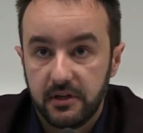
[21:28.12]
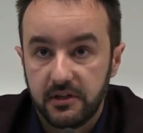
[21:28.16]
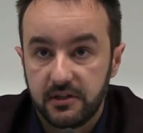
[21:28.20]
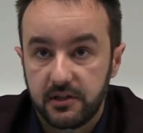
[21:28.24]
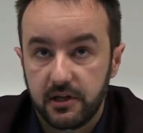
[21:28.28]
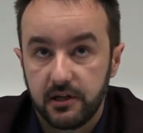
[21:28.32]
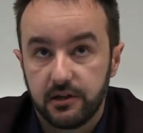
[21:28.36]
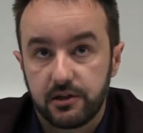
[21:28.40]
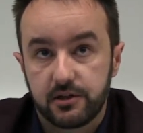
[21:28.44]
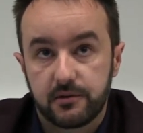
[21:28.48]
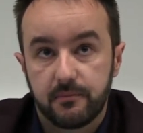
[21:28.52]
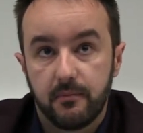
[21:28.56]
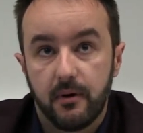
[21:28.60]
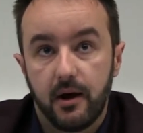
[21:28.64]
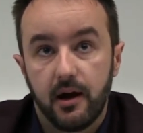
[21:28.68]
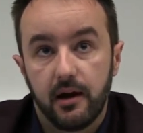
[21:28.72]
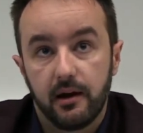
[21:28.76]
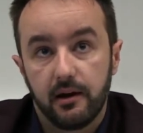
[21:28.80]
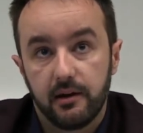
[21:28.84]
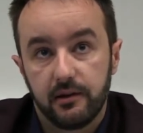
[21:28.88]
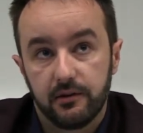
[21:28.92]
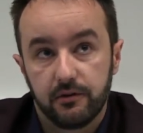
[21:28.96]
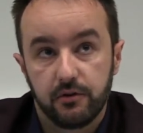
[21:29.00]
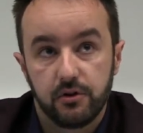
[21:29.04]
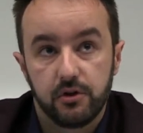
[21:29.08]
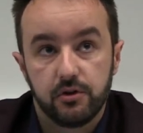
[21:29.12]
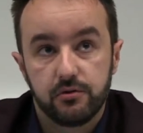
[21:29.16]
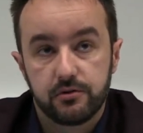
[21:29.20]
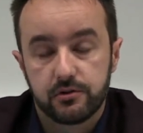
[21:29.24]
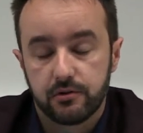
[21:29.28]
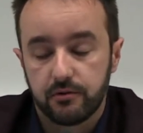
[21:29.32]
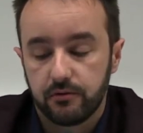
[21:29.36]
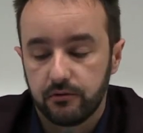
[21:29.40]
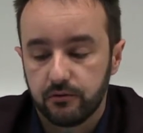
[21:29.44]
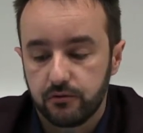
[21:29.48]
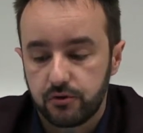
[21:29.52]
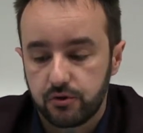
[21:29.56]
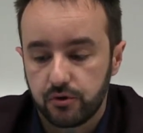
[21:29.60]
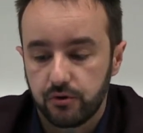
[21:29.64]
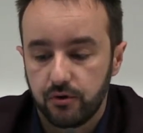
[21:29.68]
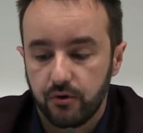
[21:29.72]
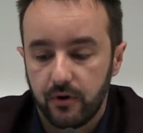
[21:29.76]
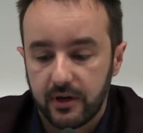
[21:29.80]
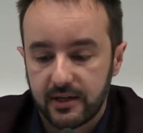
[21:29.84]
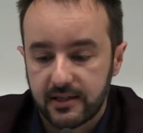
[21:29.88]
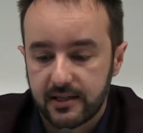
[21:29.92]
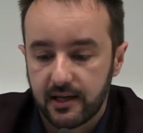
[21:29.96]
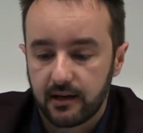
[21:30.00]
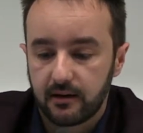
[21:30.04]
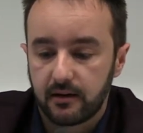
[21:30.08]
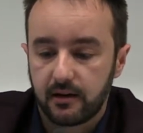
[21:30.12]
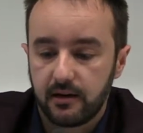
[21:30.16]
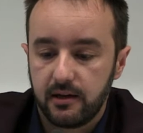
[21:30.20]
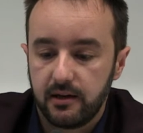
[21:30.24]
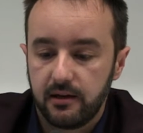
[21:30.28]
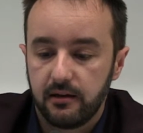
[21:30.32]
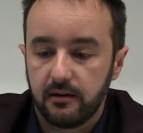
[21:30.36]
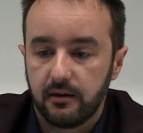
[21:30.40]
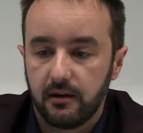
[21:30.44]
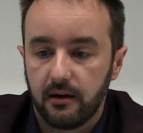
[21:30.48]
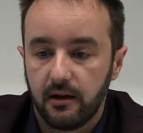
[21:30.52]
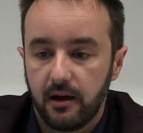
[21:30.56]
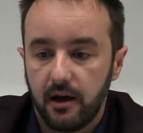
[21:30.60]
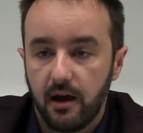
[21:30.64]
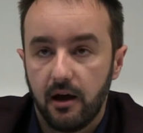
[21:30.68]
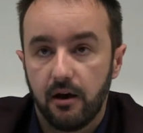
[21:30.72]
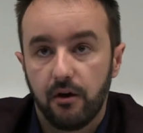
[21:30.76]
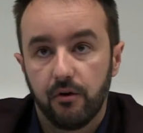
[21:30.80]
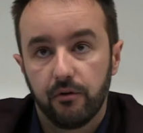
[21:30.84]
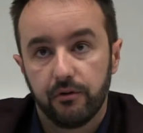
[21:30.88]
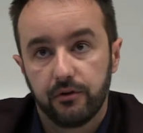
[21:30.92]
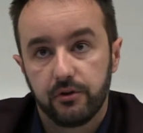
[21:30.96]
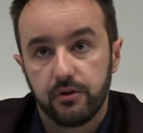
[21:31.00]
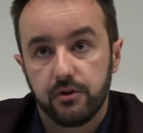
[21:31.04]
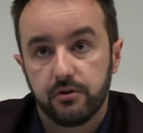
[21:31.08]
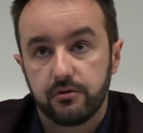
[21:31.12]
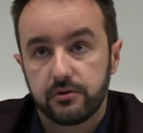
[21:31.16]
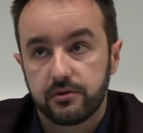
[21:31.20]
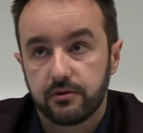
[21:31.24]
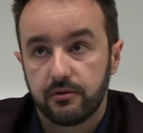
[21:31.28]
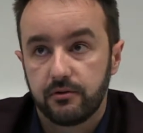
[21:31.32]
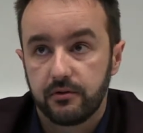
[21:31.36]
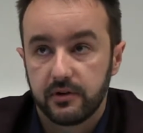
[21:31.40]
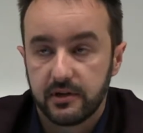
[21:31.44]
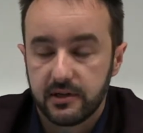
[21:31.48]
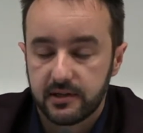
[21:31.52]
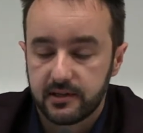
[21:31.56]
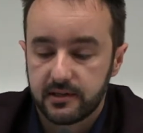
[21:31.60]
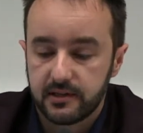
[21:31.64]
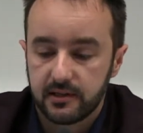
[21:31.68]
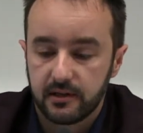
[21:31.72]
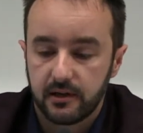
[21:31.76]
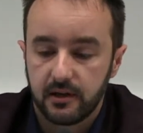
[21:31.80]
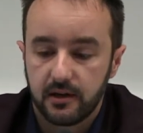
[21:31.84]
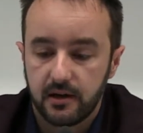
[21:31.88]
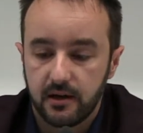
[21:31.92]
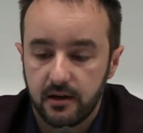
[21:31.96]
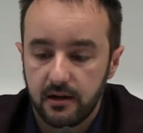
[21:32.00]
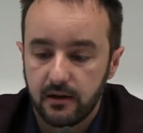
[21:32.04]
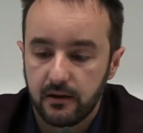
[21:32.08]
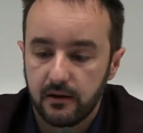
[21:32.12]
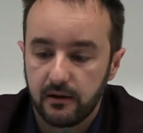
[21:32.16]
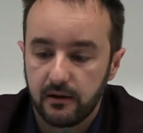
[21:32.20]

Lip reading: be taught by the user, to know exactly how the user is